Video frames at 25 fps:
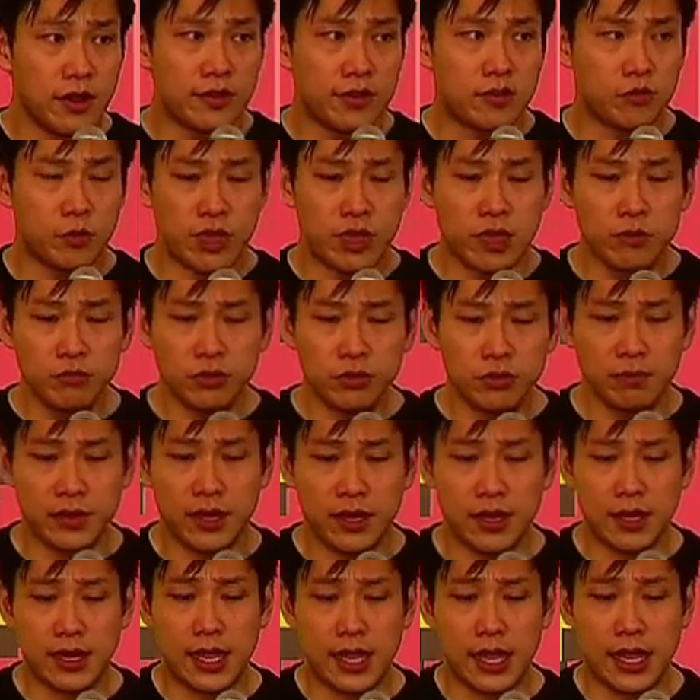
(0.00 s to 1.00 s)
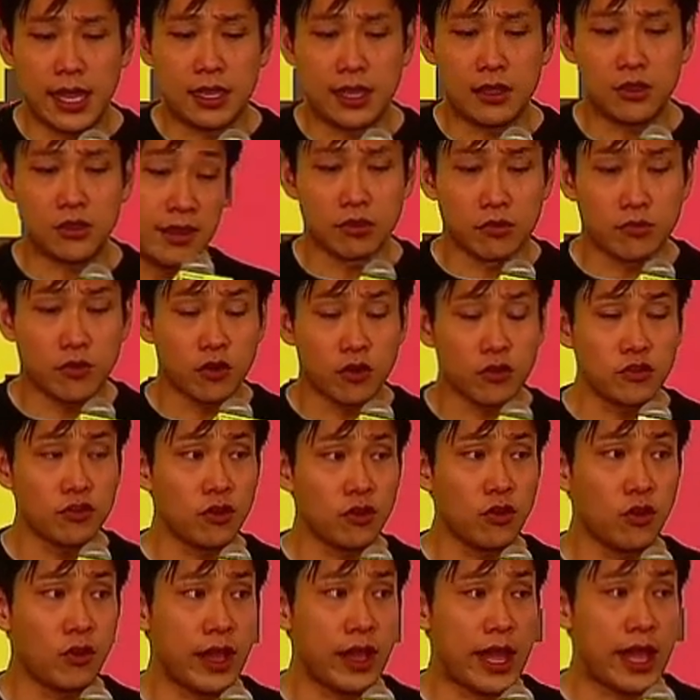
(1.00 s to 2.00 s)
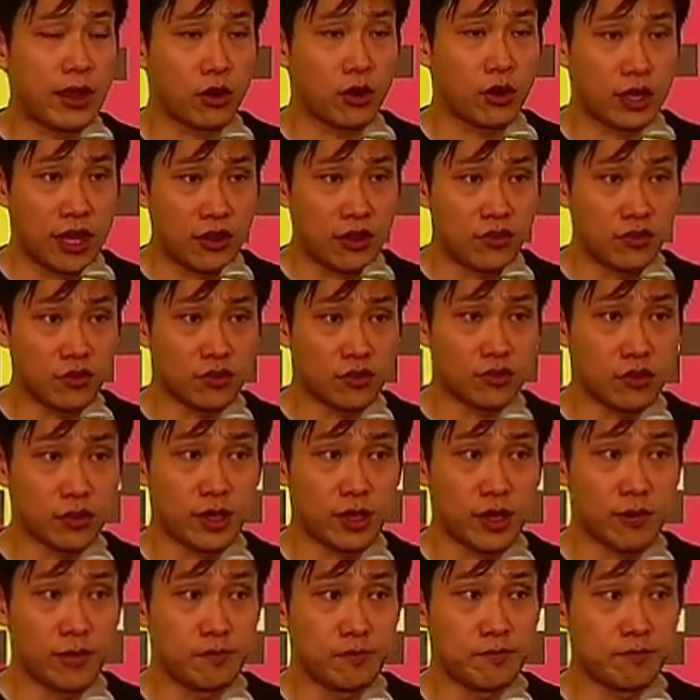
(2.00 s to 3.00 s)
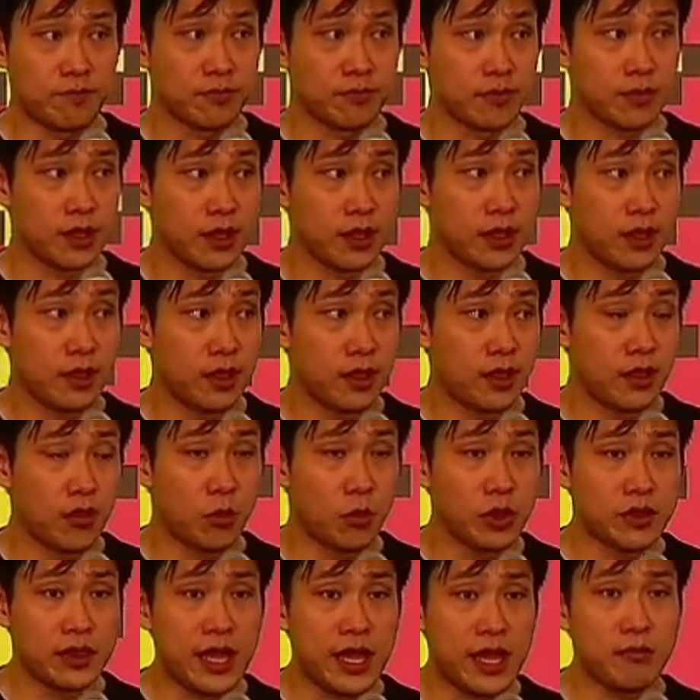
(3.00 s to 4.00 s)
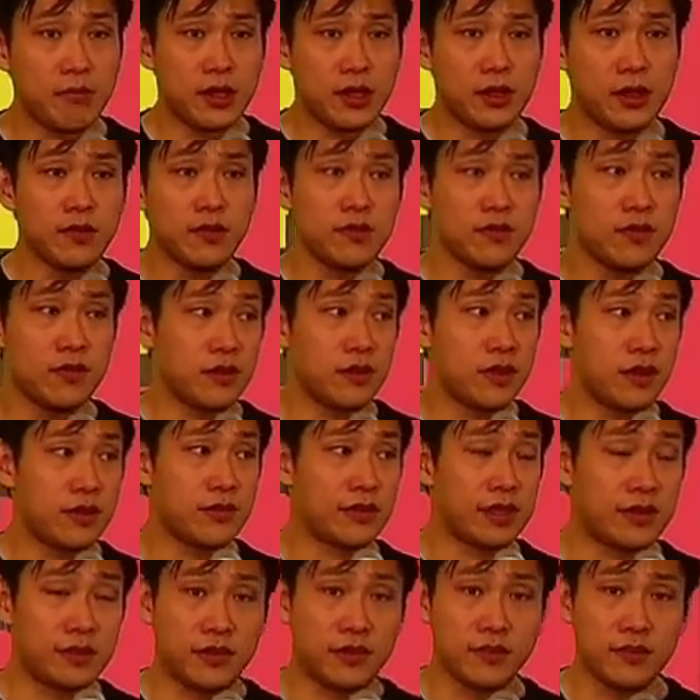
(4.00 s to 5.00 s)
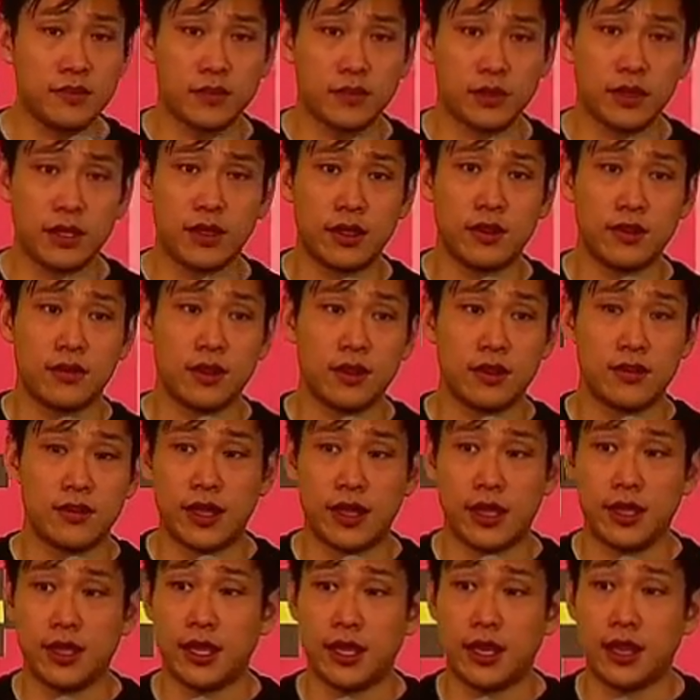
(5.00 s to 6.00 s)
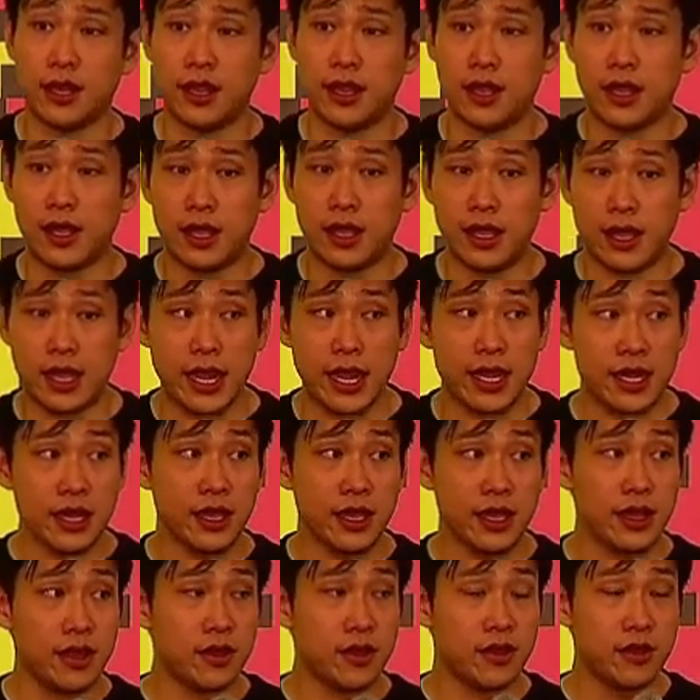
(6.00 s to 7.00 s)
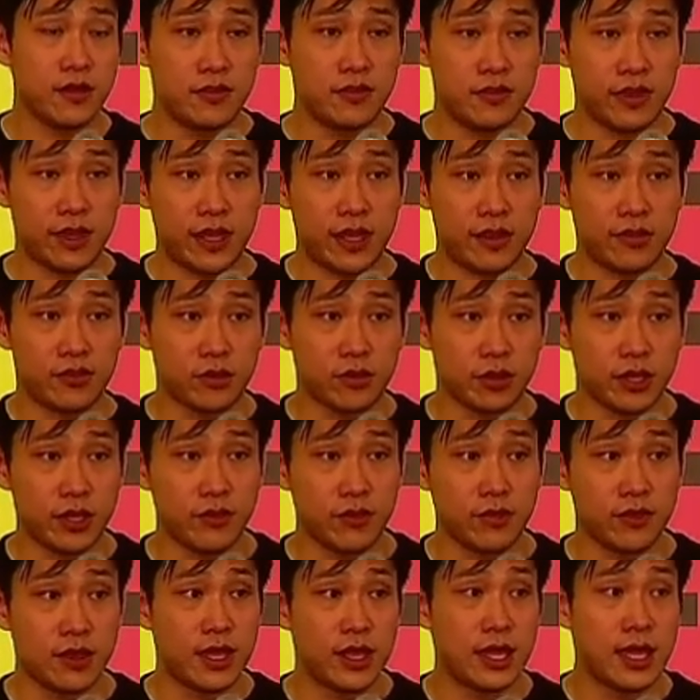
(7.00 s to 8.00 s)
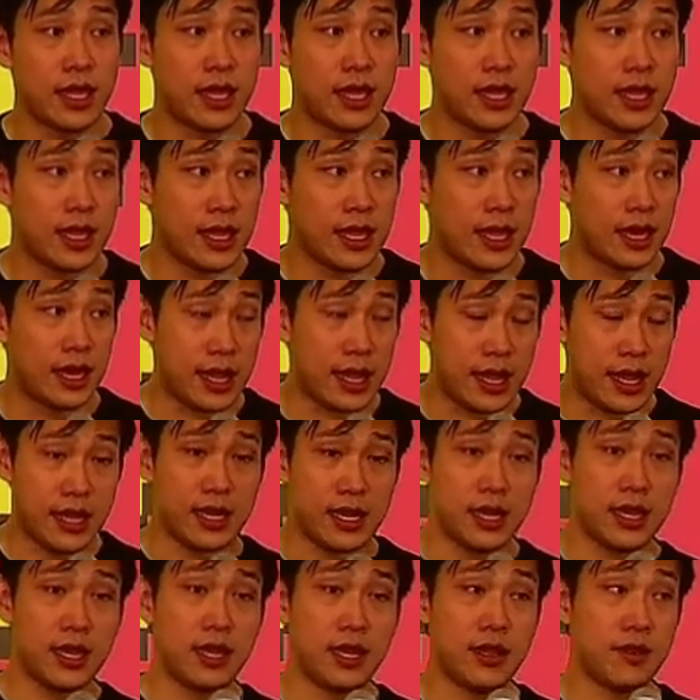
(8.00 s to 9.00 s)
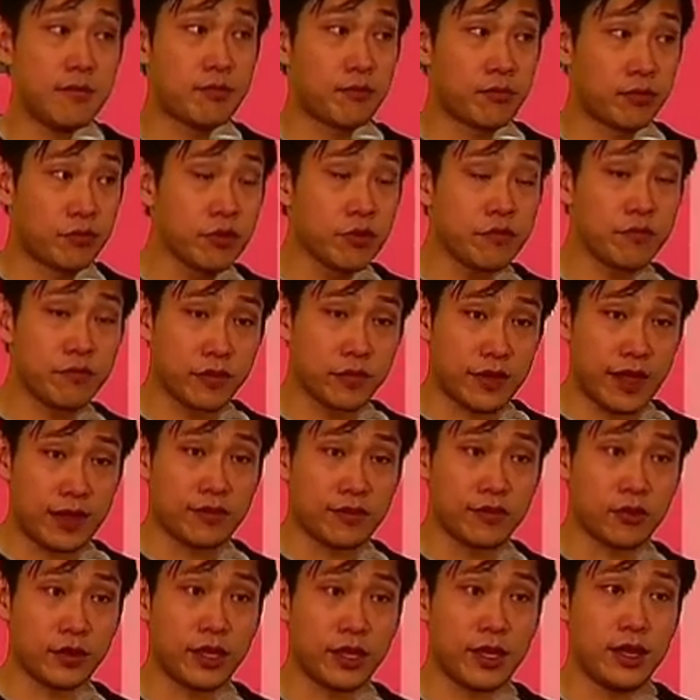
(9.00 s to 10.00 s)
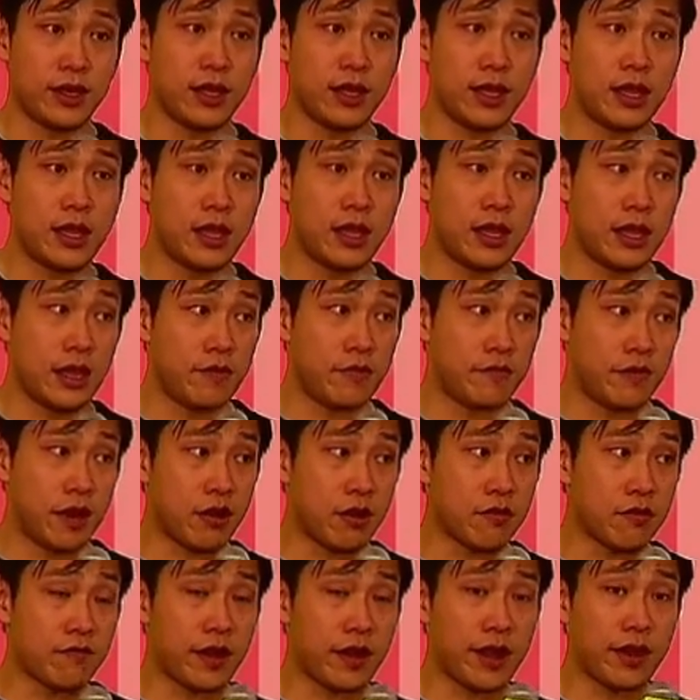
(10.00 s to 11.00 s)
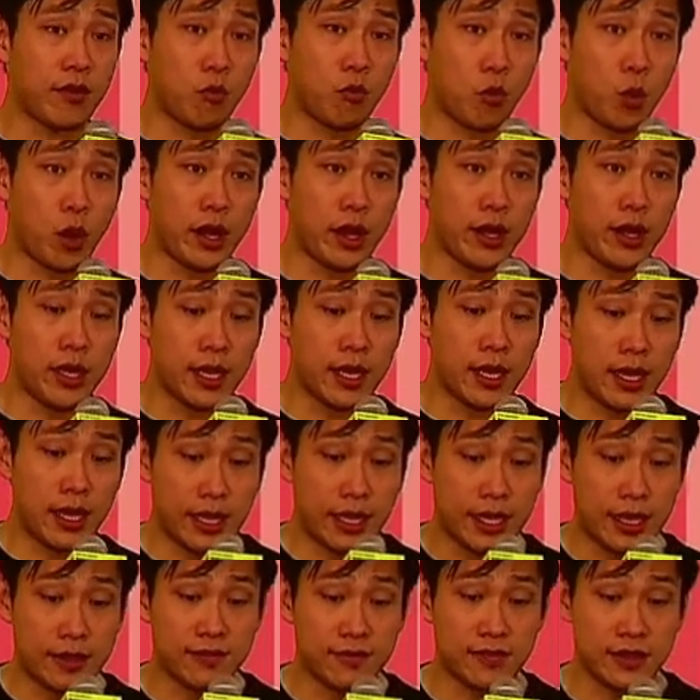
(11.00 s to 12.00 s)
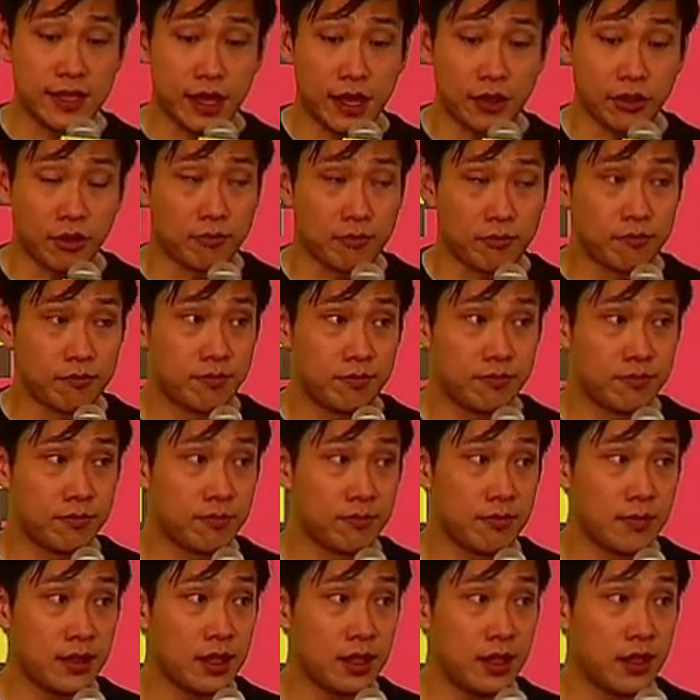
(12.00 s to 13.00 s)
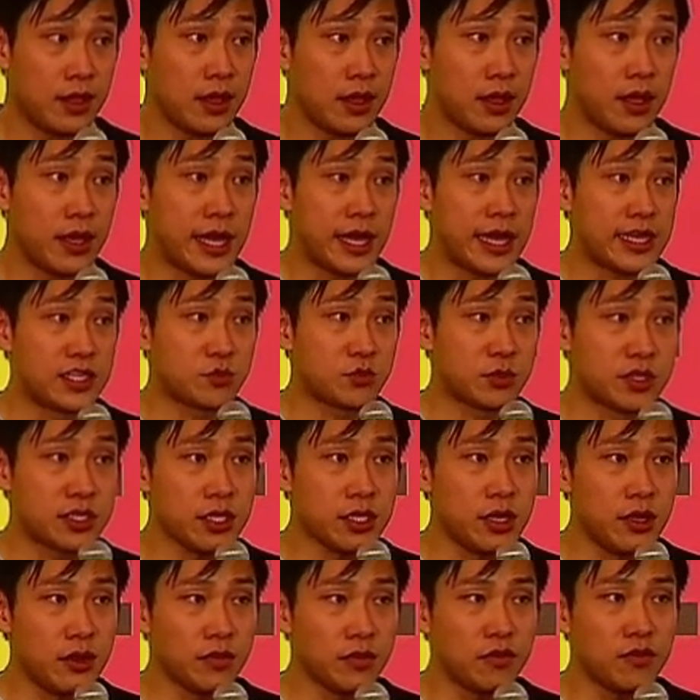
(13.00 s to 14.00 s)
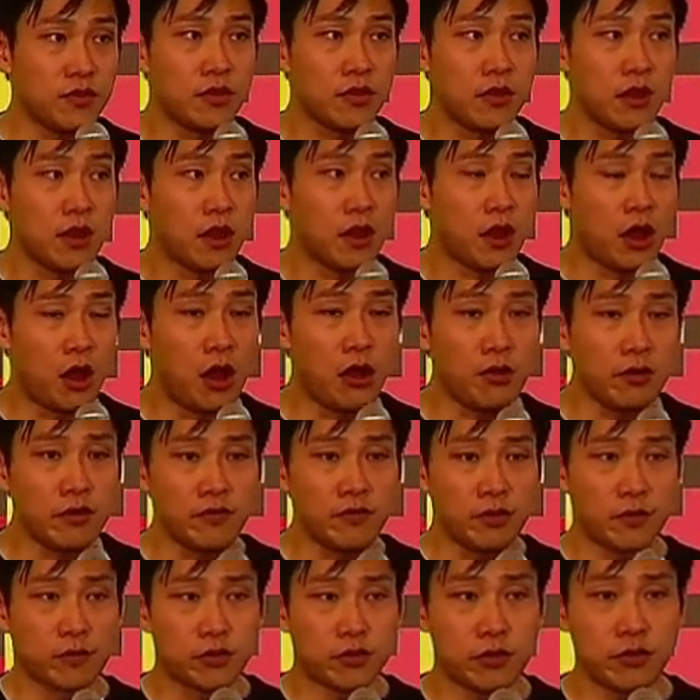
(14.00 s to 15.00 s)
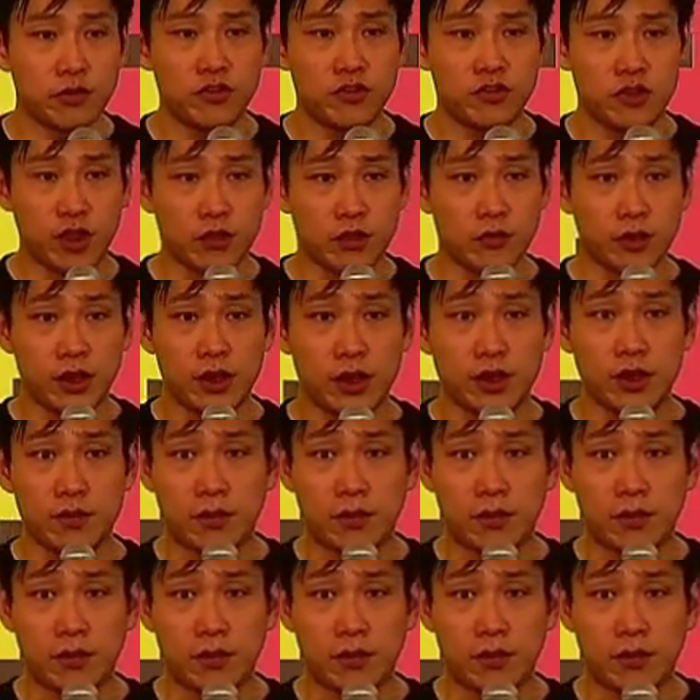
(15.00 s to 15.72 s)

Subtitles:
we implemented a universal aggregation circuit. What that means is that this circuit can take in any ZK circuit and any proof for that circuit and verify one against the other. As a result, all of the proofs generated by